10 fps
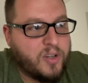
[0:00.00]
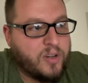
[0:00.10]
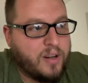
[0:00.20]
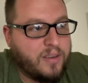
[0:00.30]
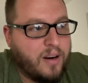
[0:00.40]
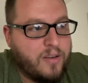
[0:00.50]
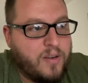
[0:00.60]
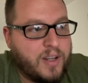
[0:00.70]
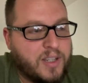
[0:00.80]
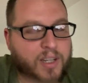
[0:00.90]
truck there, you
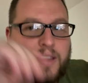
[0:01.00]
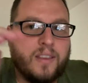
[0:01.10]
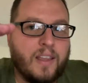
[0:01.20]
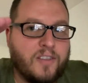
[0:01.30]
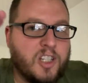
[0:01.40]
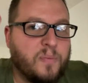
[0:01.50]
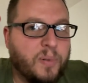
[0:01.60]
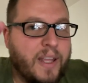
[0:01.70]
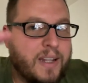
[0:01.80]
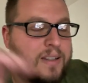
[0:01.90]
can see that they've
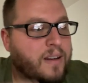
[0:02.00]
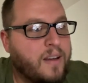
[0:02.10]
split